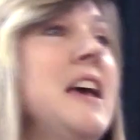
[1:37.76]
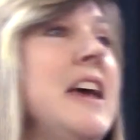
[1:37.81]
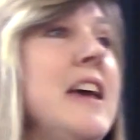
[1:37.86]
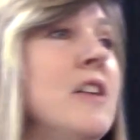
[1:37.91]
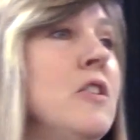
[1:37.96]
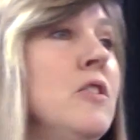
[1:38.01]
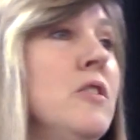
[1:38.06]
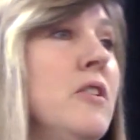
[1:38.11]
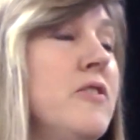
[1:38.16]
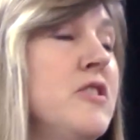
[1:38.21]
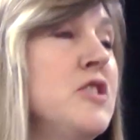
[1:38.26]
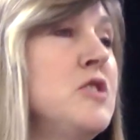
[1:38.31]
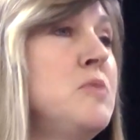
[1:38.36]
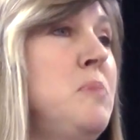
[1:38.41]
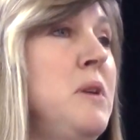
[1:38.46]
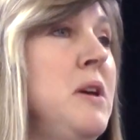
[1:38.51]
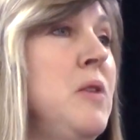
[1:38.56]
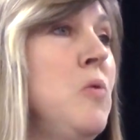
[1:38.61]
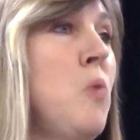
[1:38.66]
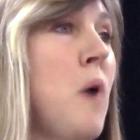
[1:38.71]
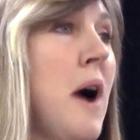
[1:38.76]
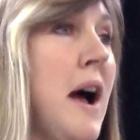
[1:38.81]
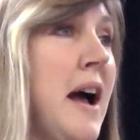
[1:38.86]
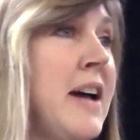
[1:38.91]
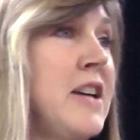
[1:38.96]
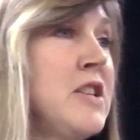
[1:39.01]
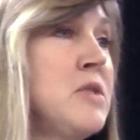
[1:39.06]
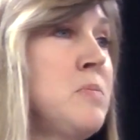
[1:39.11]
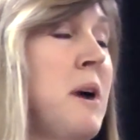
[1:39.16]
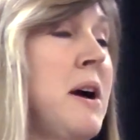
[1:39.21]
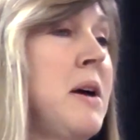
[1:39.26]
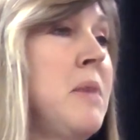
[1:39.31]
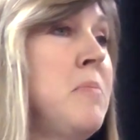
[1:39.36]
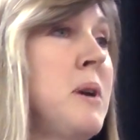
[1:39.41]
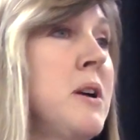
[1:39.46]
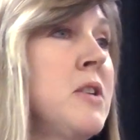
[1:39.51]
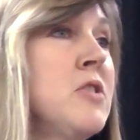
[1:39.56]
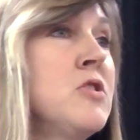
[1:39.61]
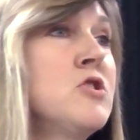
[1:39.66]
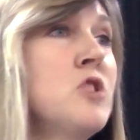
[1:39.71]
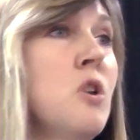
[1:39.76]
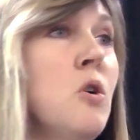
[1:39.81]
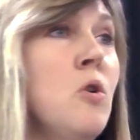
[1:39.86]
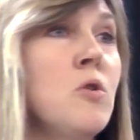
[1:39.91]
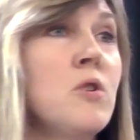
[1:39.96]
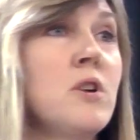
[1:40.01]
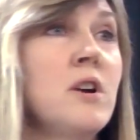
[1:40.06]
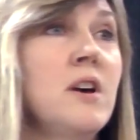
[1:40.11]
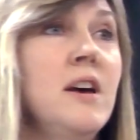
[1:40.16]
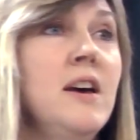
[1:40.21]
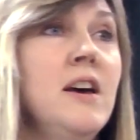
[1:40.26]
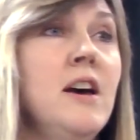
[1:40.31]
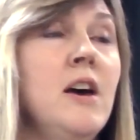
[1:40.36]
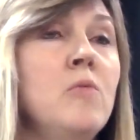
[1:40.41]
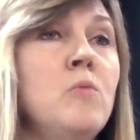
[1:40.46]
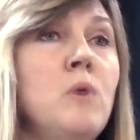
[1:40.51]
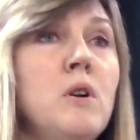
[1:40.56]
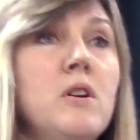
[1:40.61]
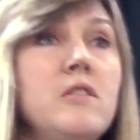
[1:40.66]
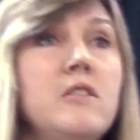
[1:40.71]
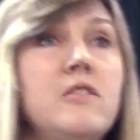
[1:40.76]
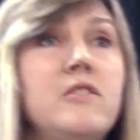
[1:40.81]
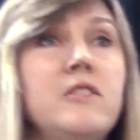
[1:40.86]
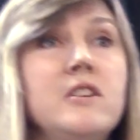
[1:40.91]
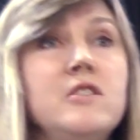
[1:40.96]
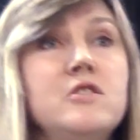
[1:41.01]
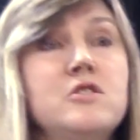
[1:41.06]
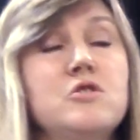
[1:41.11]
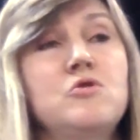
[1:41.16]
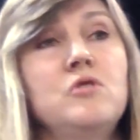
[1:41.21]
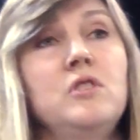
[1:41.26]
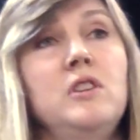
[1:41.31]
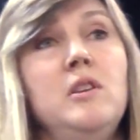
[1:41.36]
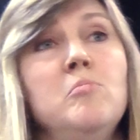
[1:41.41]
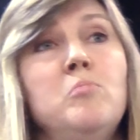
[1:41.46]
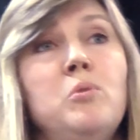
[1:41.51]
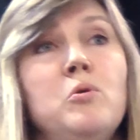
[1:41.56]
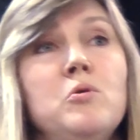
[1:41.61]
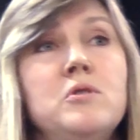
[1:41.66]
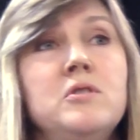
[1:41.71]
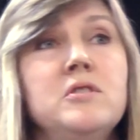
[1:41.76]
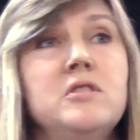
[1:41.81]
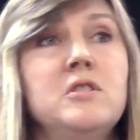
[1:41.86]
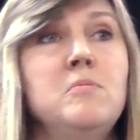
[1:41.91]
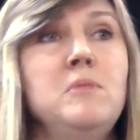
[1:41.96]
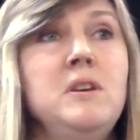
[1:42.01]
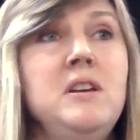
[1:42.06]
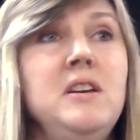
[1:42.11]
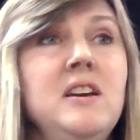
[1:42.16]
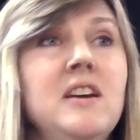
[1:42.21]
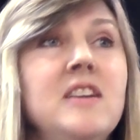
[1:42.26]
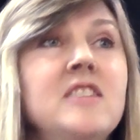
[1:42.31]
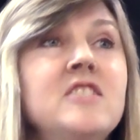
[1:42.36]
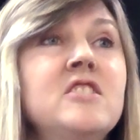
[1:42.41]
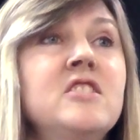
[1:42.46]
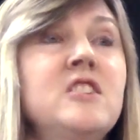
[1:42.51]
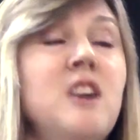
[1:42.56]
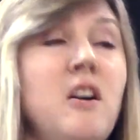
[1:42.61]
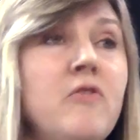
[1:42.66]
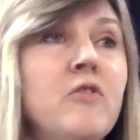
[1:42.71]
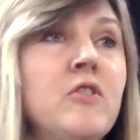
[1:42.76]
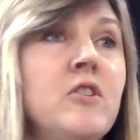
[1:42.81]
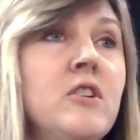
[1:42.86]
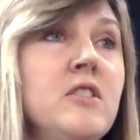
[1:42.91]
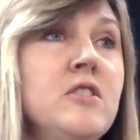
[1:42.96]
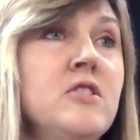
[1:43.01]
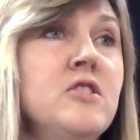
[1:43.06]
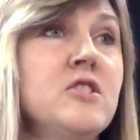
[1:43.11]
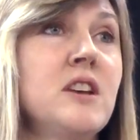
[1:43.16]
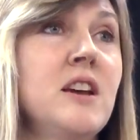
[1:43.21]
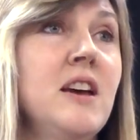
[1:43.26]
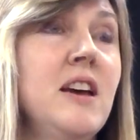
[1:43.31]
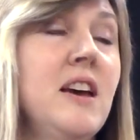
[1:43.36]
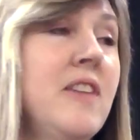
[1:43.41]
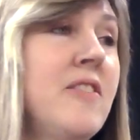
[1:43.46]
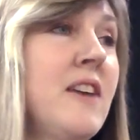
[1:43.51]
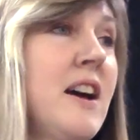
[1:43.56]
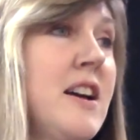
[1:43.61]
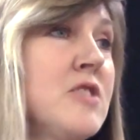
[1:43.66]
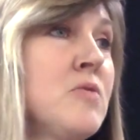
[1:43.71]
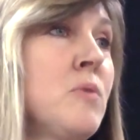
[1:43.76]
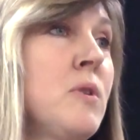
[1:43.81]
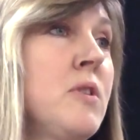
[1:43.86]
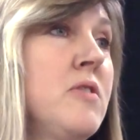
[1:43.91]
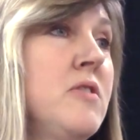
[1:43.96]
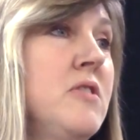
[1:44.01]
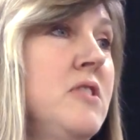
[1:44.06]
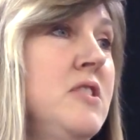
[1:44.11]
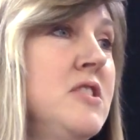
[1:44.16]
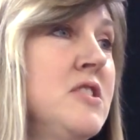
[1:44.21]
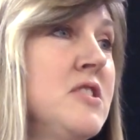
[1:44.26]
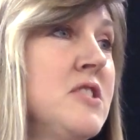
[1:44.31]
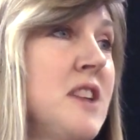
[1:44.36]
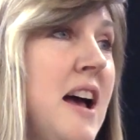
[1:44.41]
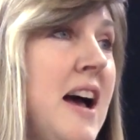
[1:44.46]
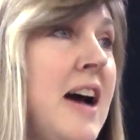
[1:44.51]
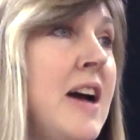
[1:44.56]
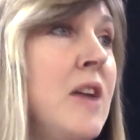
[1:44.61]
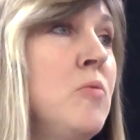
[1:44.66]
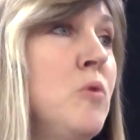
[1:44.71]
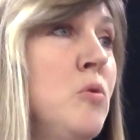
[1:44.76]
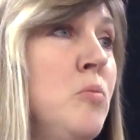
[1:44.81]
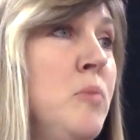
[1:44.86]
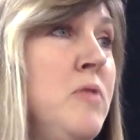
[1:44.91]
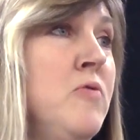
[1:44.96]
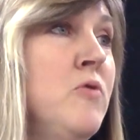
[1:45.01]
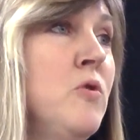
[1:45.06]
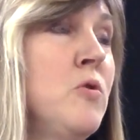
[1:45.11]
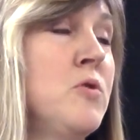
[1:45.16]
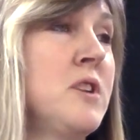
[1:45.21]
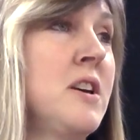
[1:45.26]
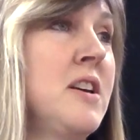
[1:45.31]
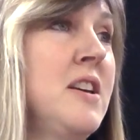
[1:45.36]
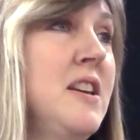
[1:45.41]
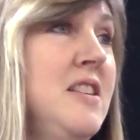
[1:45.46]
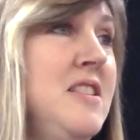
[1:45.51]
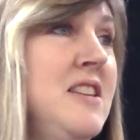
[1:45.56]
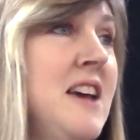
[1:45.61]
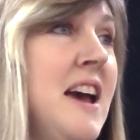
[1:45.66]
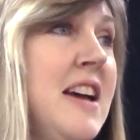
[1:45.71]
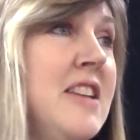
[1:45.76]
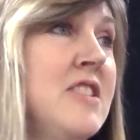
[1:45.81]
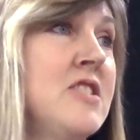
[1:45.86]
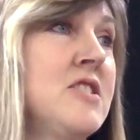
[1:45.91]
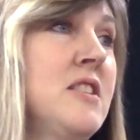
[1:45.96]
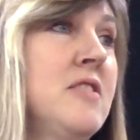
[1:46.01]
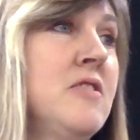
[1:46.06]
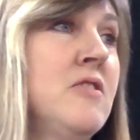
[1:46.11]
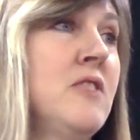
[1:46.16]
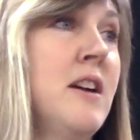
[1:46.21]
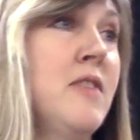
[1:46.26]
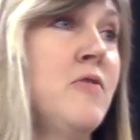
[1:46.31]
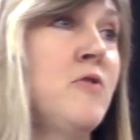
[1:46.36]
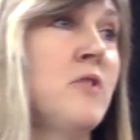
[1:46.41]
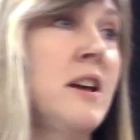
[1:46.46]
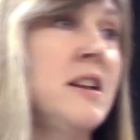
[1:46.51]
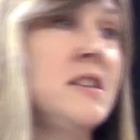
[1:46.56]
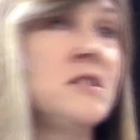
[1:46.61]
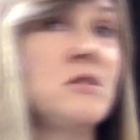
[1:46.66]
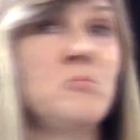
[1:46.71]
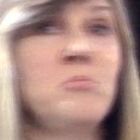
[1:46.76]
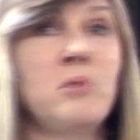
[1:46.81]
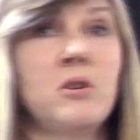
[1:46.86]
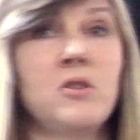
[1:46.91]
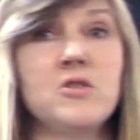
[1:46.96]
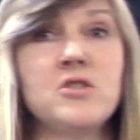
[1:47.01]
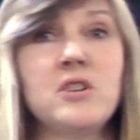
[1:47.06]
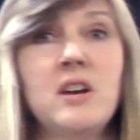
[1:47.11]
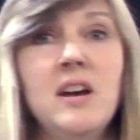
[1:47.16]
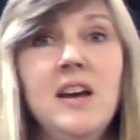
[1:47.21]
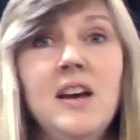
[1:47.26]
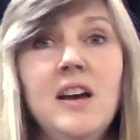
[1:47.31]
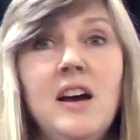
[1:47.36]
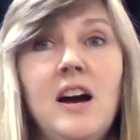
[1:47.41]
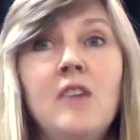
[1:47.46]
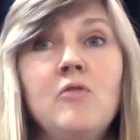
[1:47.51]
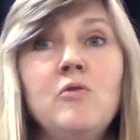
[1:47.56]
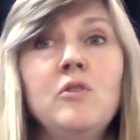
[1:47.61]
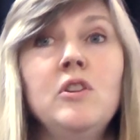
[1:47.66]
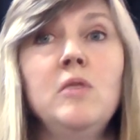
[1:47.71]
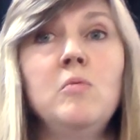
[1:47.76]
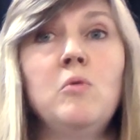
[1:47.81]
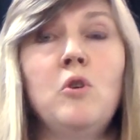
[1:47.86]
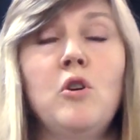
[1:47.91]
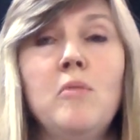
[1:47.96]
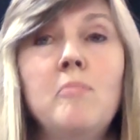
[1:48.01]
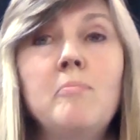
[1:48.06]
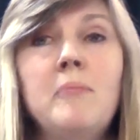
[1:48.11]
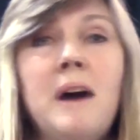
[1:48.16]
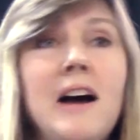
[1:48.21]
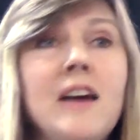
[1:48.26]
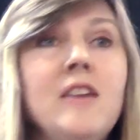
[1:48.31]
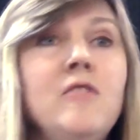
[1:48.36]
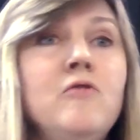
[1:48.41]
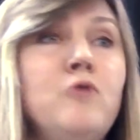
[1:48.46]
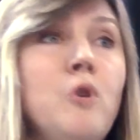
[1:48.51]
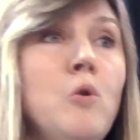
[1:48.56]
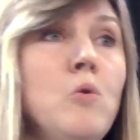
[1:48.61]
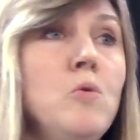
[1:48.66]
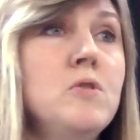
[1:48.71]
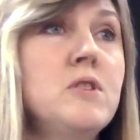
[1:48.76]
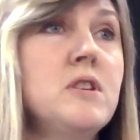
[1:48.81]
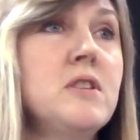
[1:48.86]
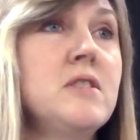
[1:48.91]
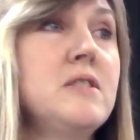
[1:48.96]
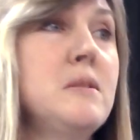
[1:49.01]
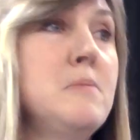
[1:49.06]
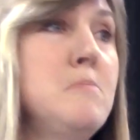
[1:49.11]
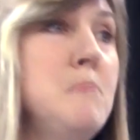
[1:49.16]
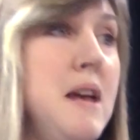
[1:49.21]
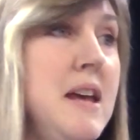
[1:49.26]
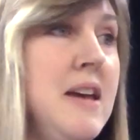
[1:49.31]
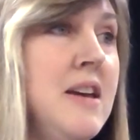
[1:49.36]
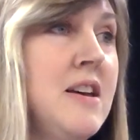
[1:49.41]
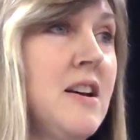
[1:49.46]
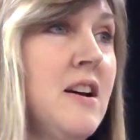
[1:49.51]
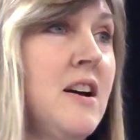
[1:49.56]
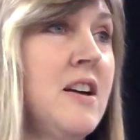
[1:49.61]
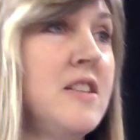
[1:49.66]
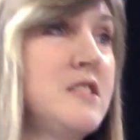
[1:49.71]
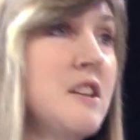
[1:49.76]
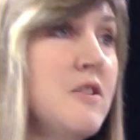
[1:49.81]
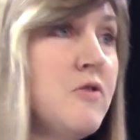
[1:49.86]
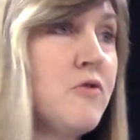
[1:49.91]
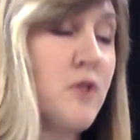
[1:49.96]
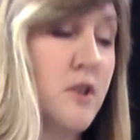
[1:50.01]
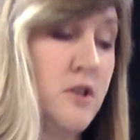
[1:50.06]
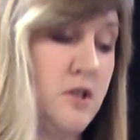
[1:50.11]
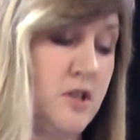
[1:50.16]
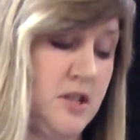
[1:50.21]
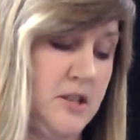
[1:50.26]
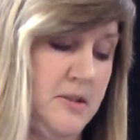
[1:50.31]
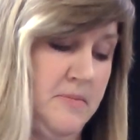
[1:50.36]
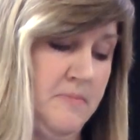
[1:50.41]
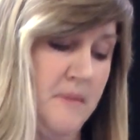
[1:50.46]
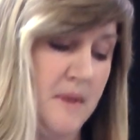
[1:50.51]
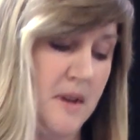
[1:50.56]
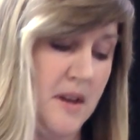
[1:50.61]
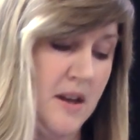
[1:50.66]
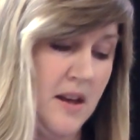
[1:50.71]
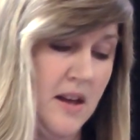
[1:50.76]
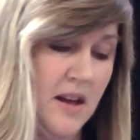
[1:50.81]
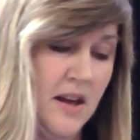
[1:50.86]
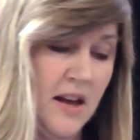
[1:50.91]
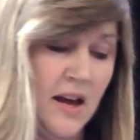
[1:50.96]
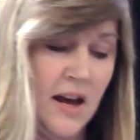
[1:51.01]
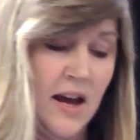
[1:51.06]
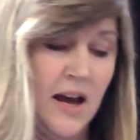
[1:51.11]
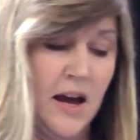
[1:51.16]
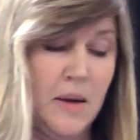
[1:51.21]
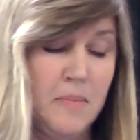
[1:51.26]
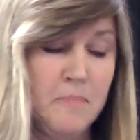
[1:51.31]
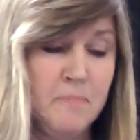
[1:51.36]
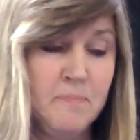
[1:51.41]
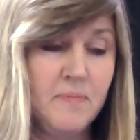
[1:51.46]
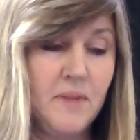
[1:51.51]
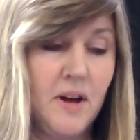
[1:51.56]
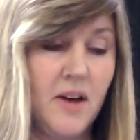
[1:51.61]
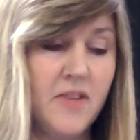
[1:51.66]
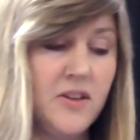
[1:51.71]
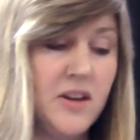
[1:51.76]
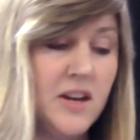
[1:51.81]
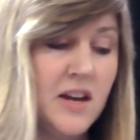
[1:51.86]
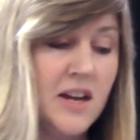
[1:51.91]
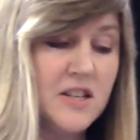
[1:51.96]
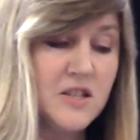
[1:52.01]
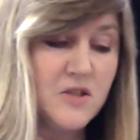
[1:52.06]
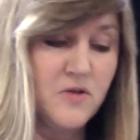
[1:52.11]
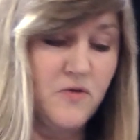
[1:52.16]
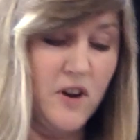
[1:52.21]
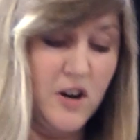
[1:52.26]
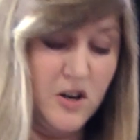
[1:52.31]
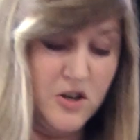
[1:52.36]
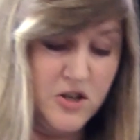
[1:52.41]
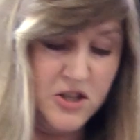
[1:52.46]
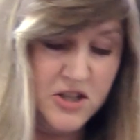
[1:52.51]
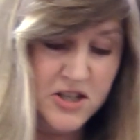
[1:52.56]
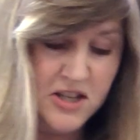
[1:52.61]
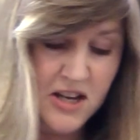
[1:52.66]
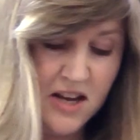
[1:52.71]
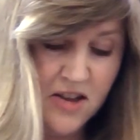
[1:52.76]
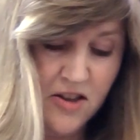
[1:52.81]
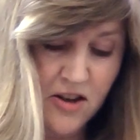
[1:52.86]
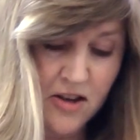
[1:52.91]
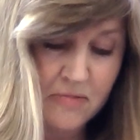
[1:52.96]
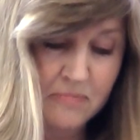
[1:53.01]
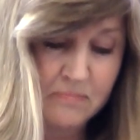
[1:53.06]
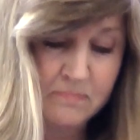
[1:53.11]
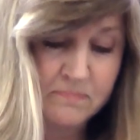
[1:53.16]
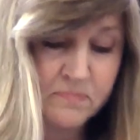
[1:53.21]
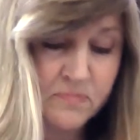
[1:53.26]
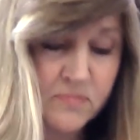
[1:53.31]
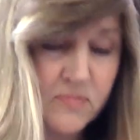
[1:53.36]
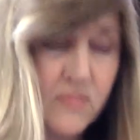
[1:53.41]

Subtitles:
tail that's being wagged by a bigger dog. And one of the things that's really important to me is governance. And that is one of the reasons I will be voting yes in the referendum, because I really want my vote to make a difference. I think it's fair to say that